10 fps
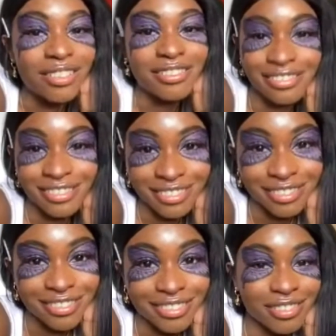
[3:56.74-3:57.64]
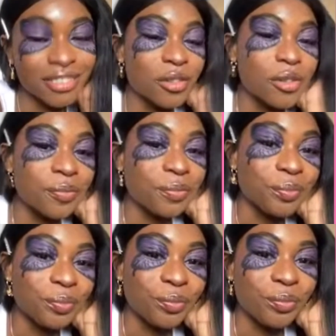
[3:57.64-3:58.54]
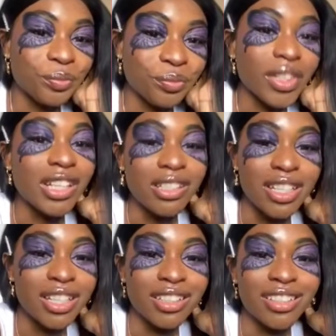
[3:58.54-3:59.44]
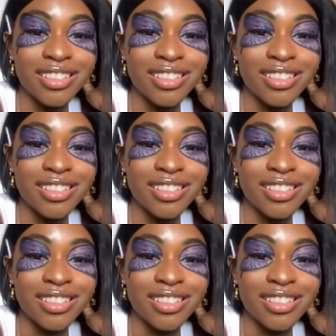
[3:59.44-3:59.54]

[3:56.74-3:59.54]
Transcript: you're gonna fight for the world. Equality.